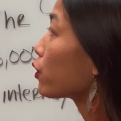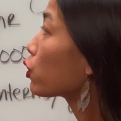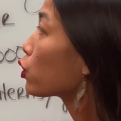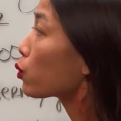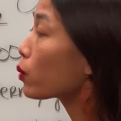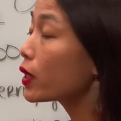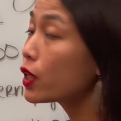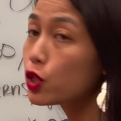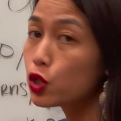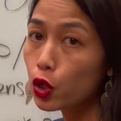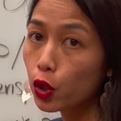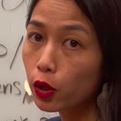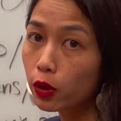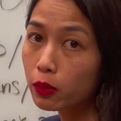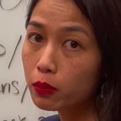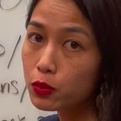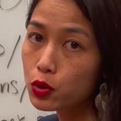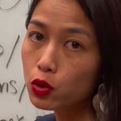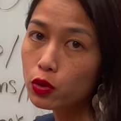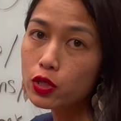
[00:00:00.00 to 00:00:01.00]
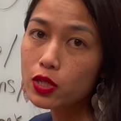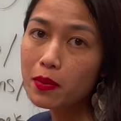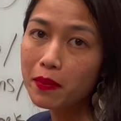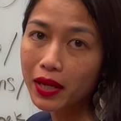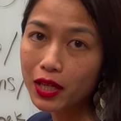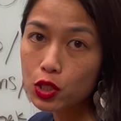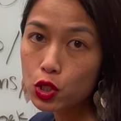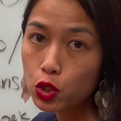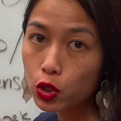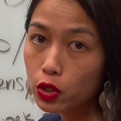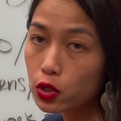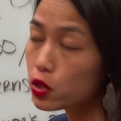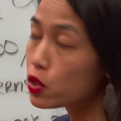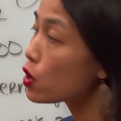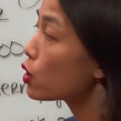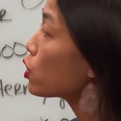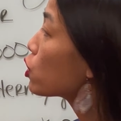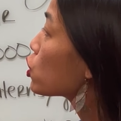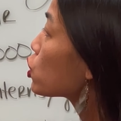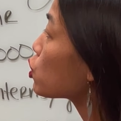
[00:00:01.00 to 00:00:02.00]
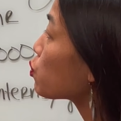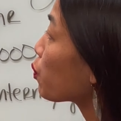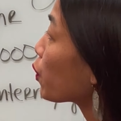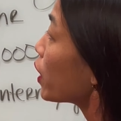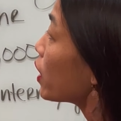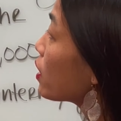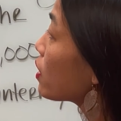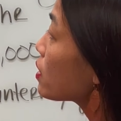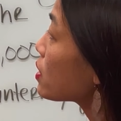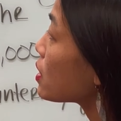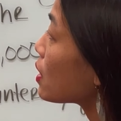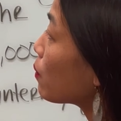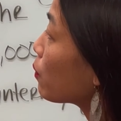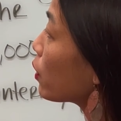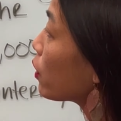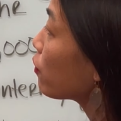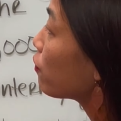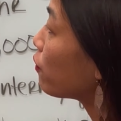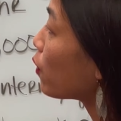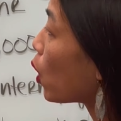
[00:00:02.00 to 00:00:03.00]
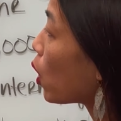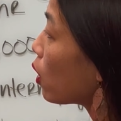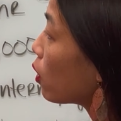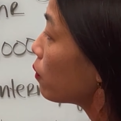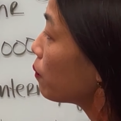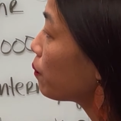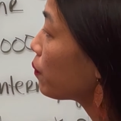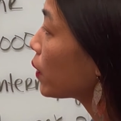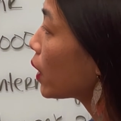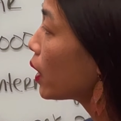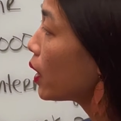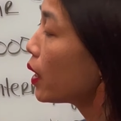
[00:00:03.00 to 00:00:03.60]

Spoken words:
3 terms or semesters, spring, summer, fall,